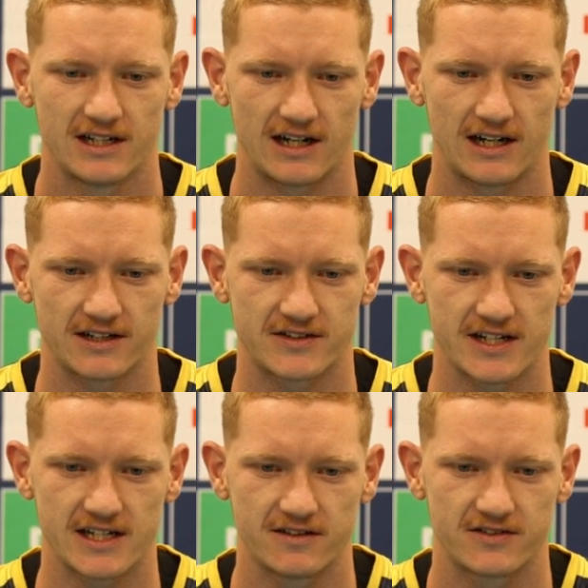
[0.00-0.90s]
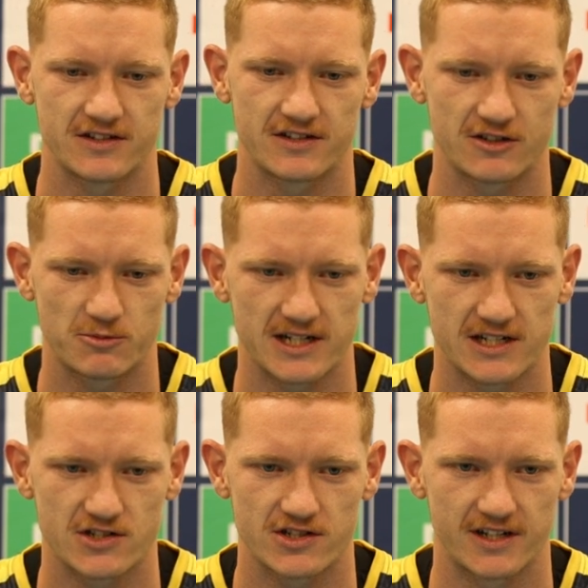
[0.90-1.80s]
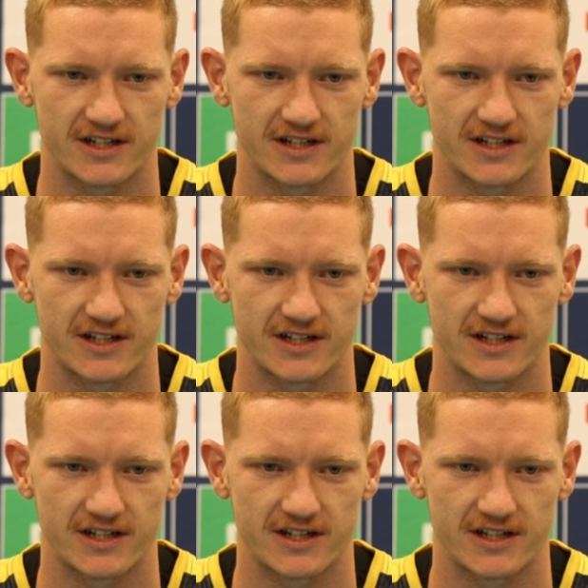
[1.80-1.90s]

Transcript: RT since he's been injured,